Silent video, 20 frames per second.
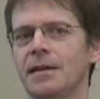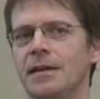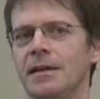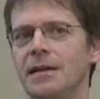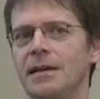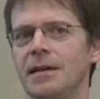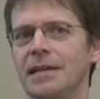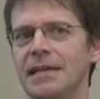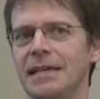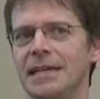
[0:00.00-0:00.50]

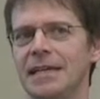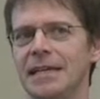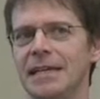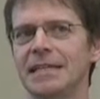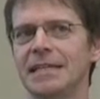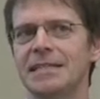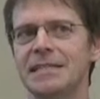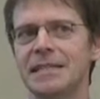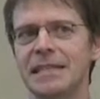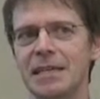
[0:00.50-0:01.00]
Uh,
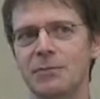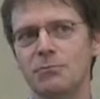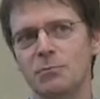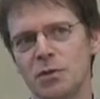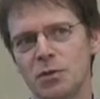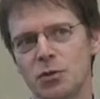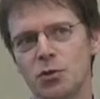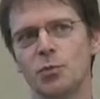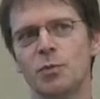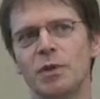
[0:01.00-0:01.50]
it
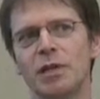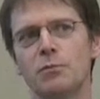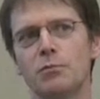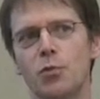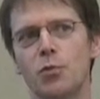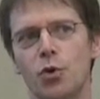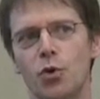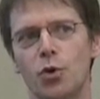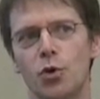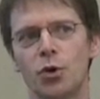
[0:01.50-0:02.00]
seems to be
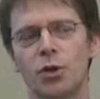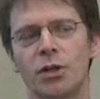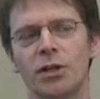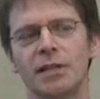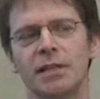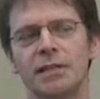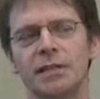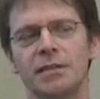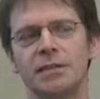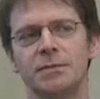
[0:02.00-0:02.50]

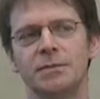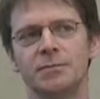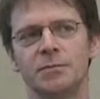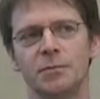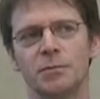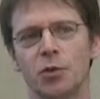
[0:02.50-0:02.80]
more uh,